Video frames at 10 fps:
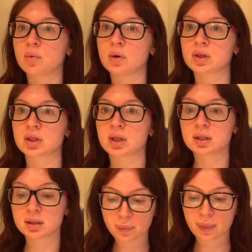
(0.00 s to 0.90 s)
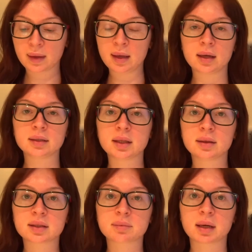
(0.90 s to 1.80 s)
washings. And I did
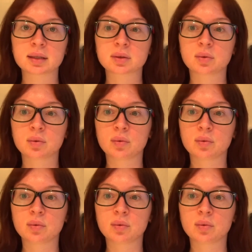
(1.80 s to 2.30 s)
this mask